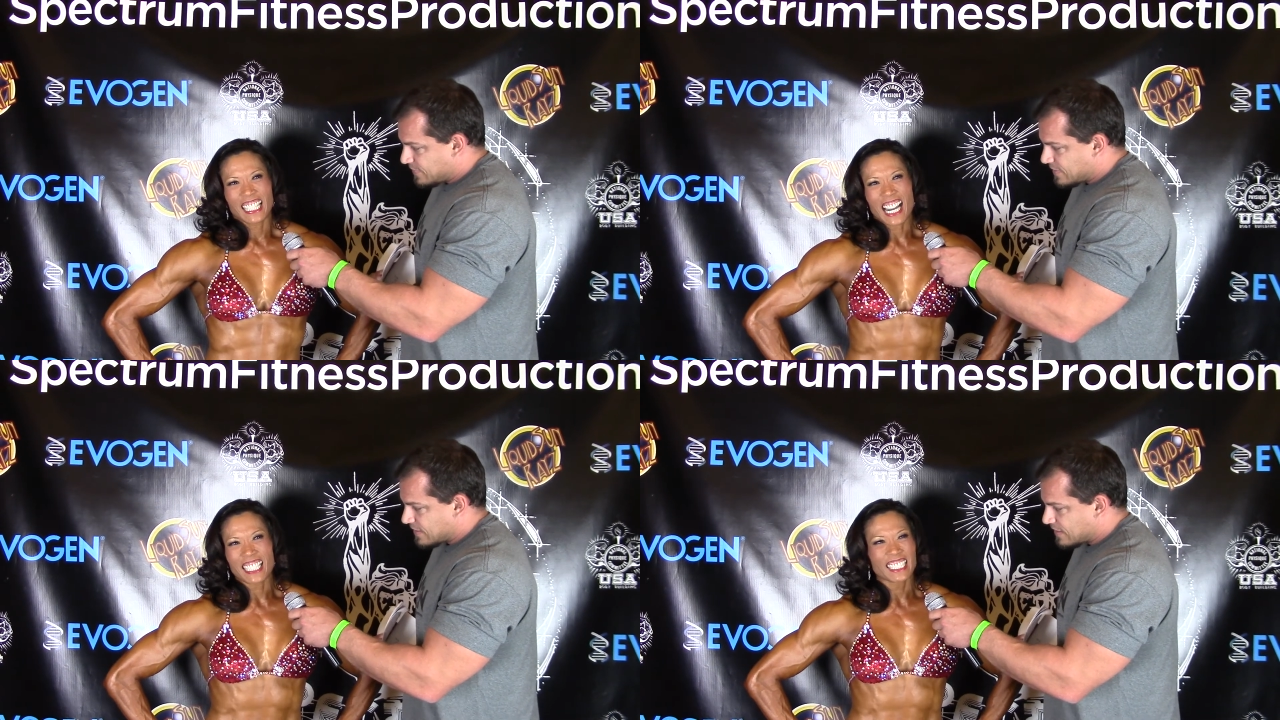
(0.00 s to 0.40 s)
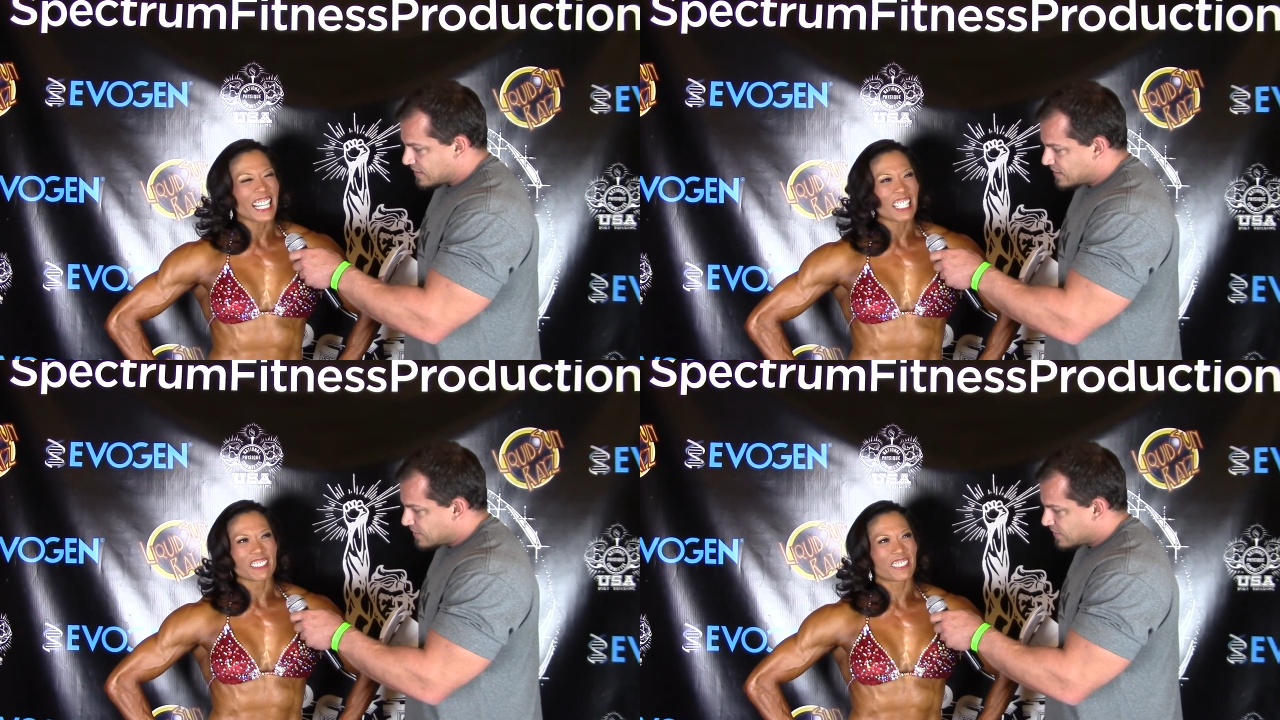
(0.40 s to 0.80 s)
Speaker 1: I don't
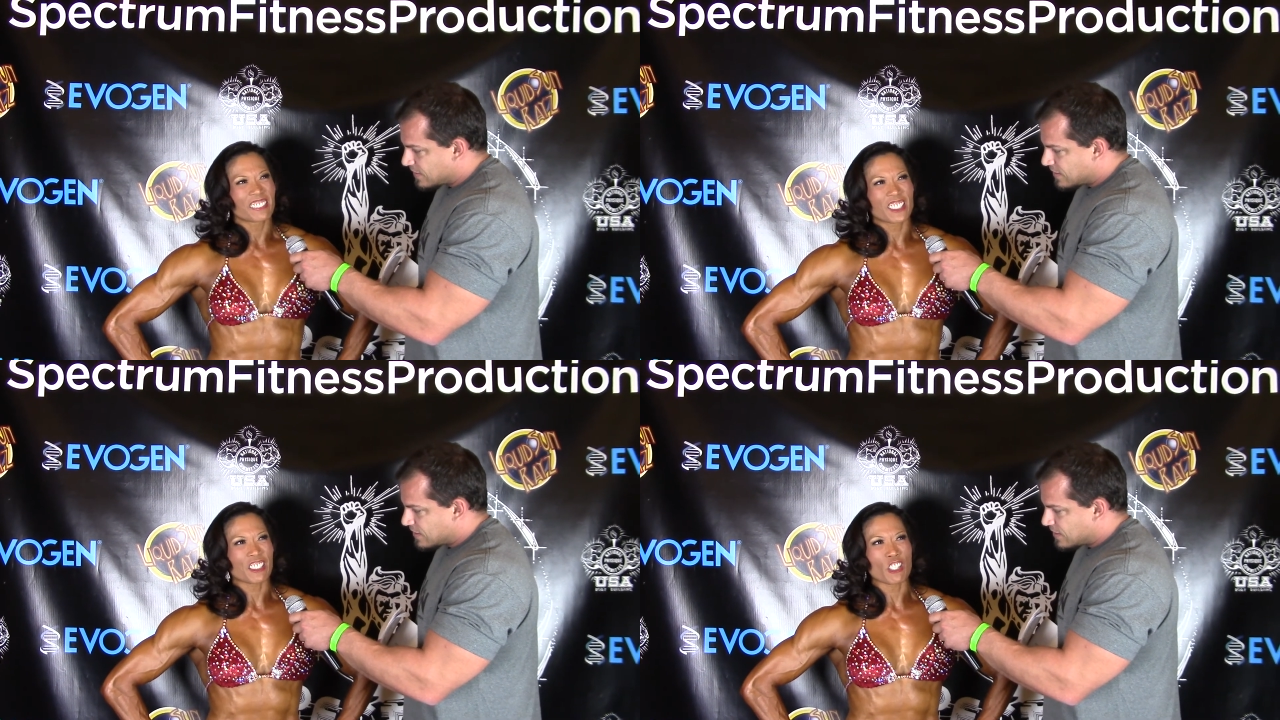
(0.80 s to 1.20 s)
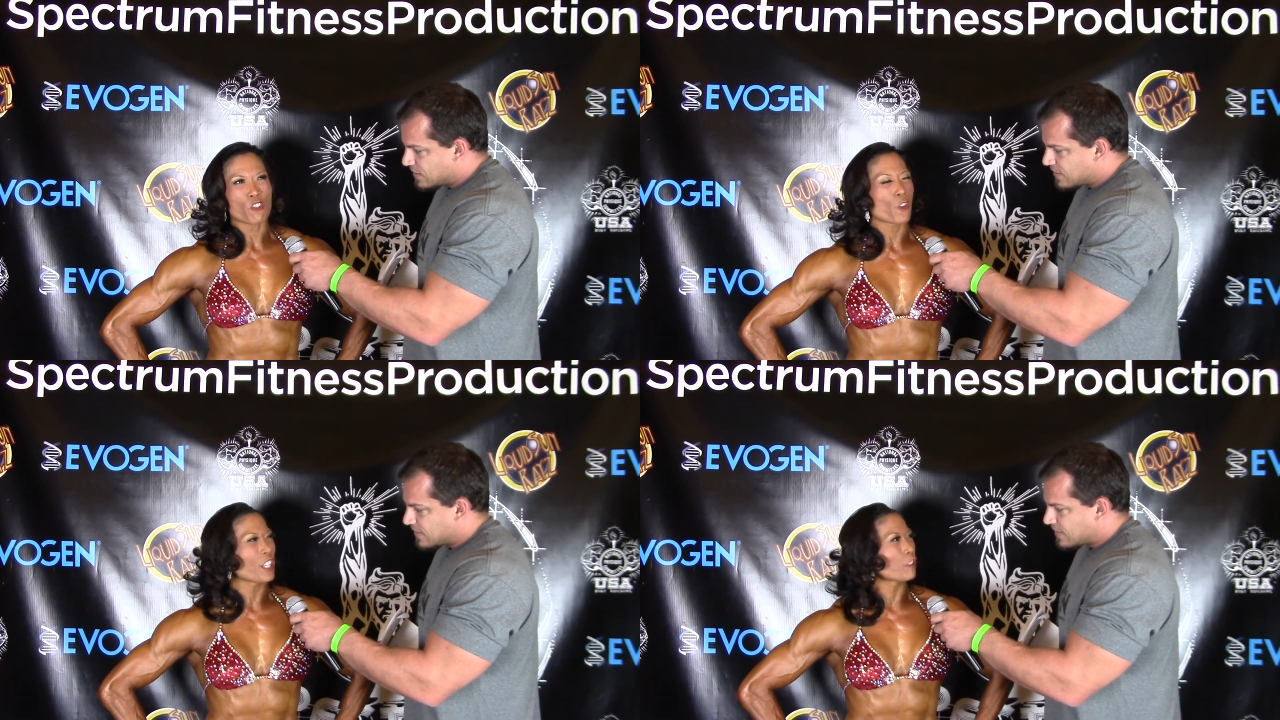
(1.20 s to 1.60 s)
know. Just a
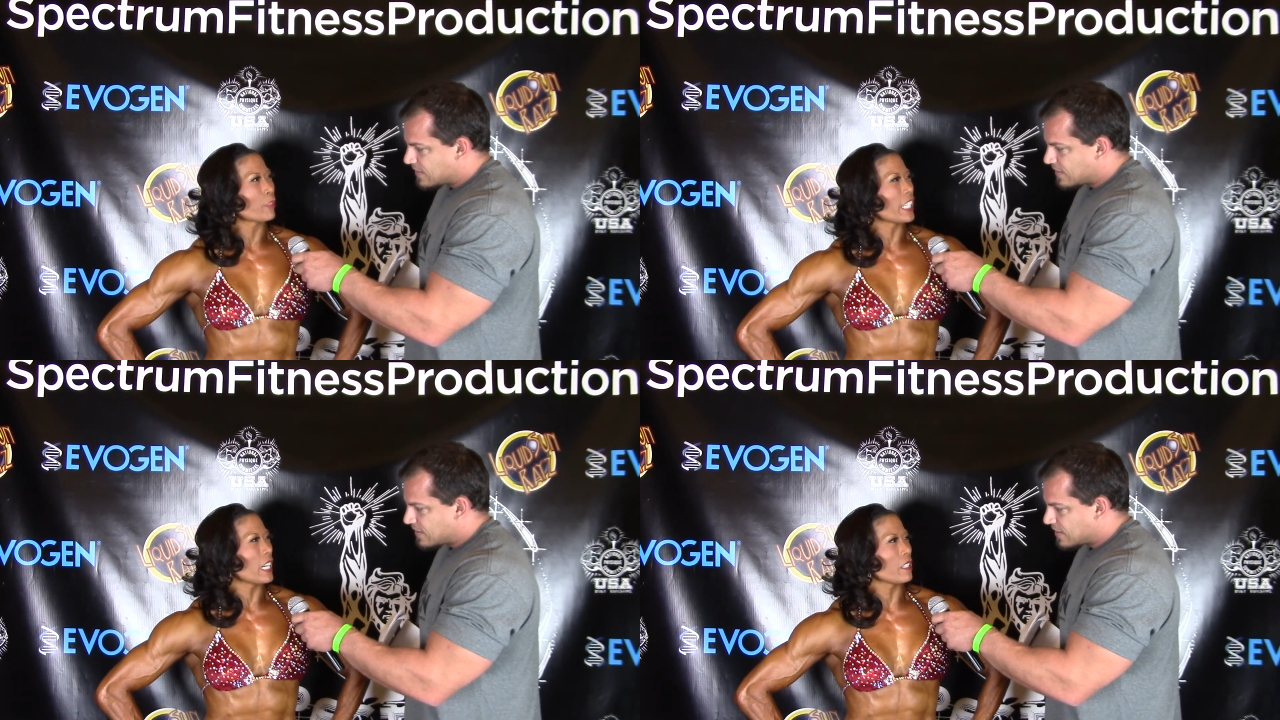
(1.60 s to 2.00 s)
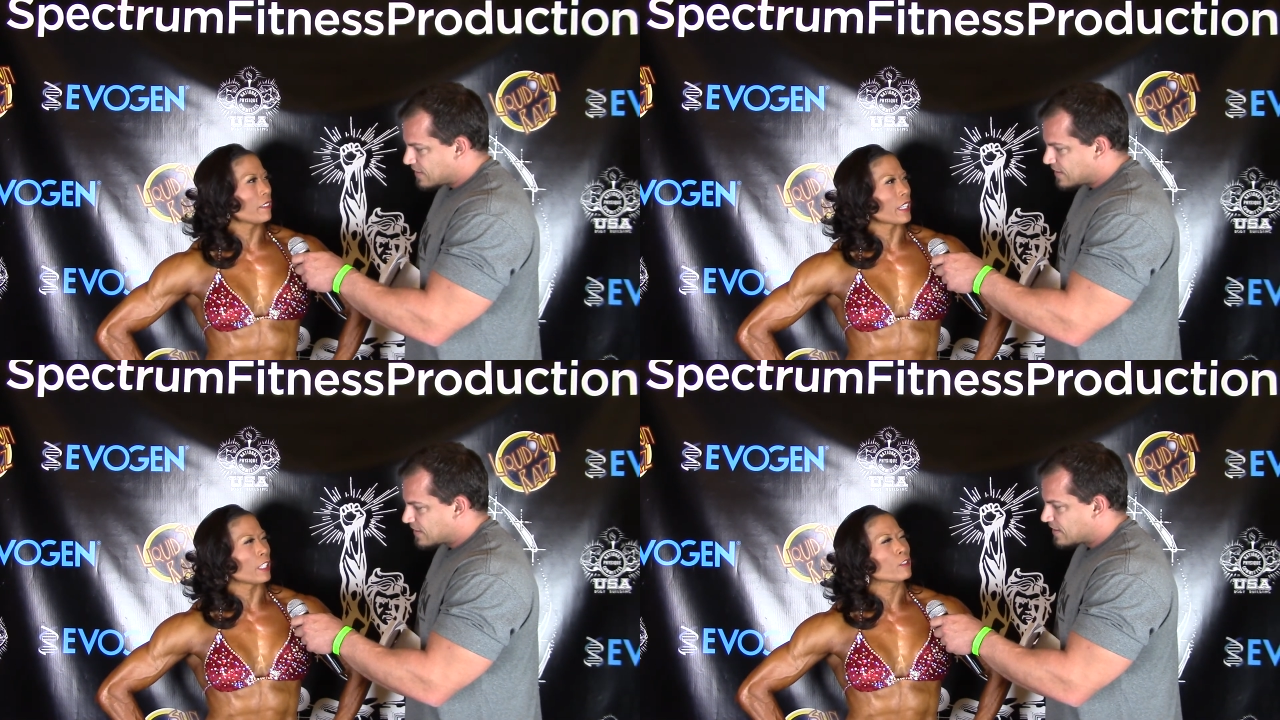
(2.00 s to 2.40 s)
little voice in my head
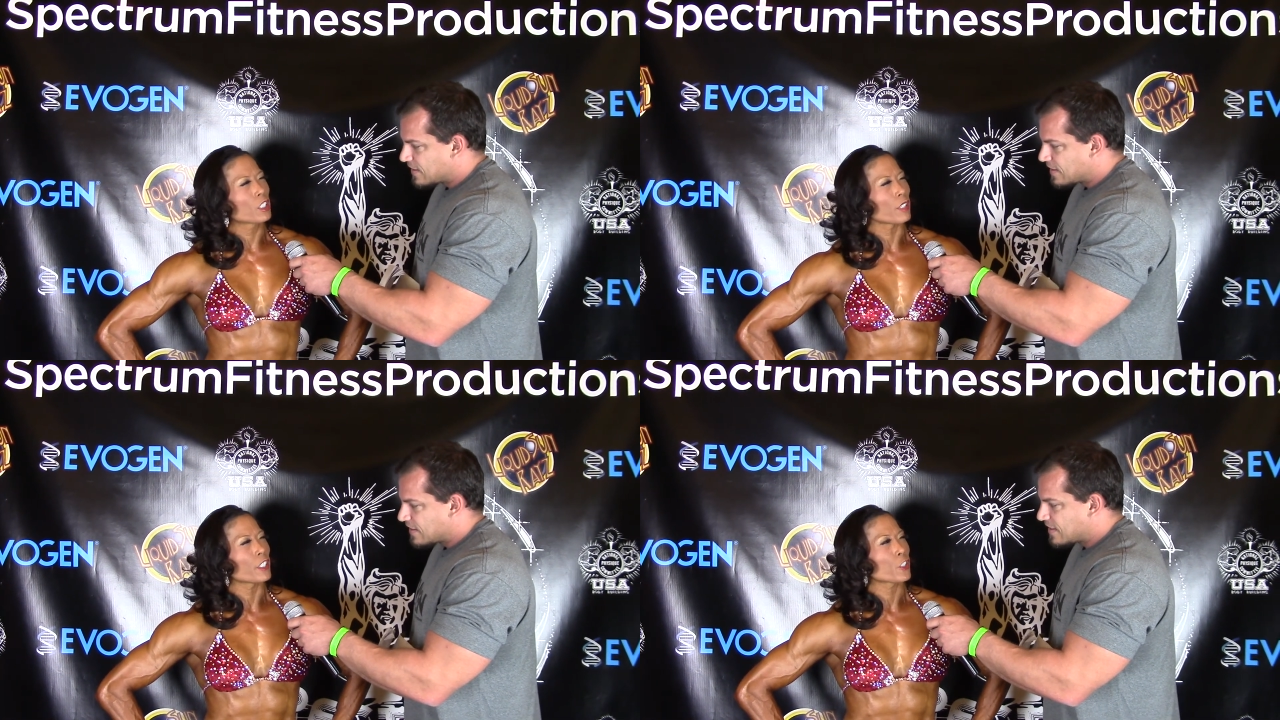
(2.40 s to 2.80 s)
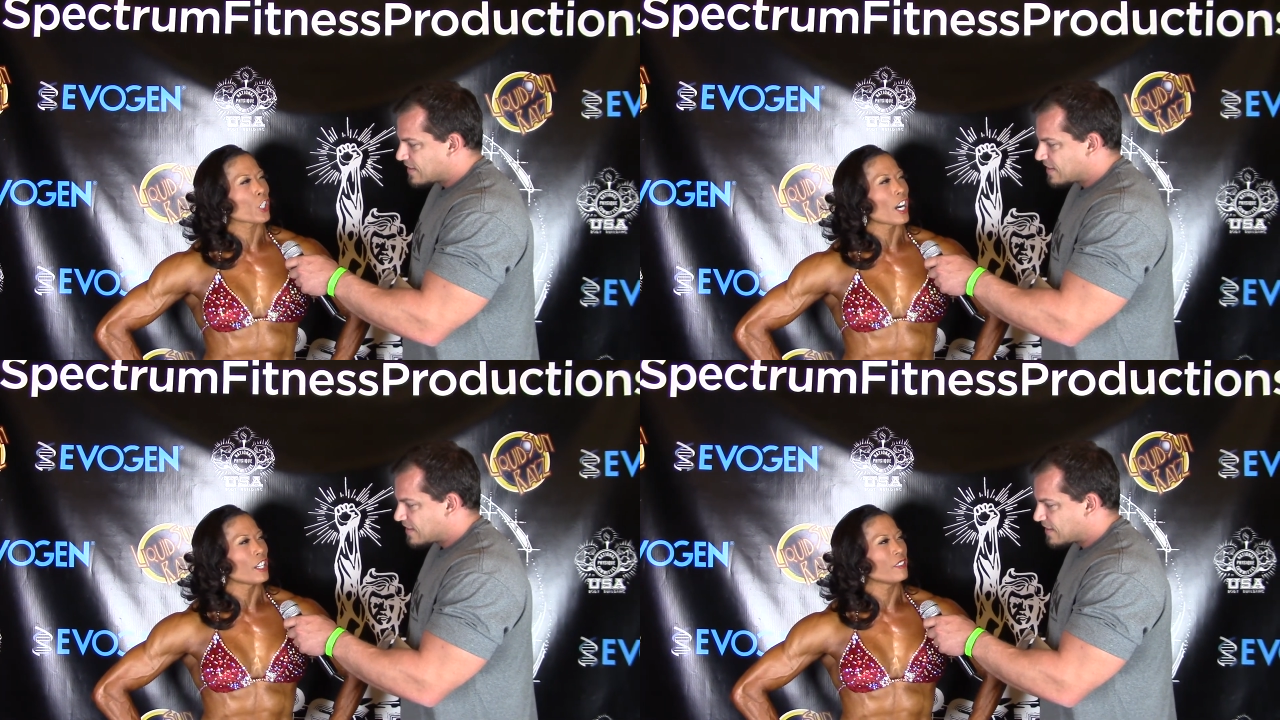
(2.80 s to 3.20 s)
said, "Give it a
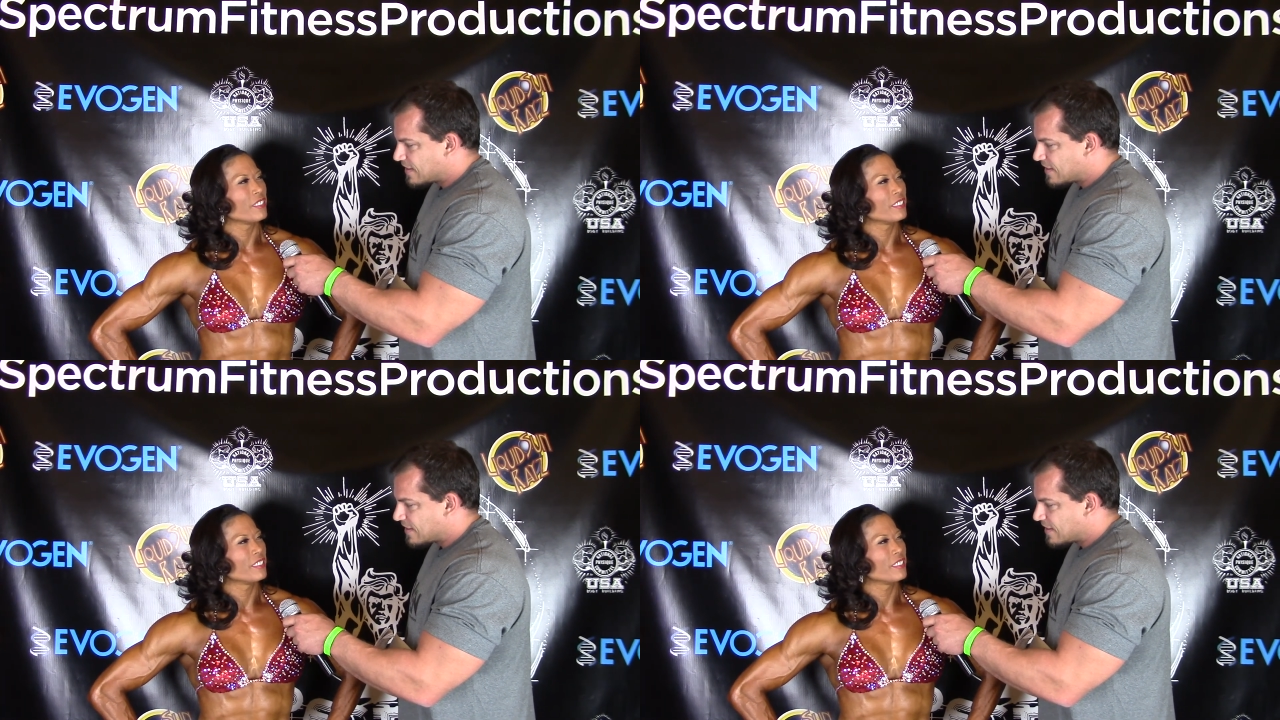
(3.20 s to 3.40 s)
shot."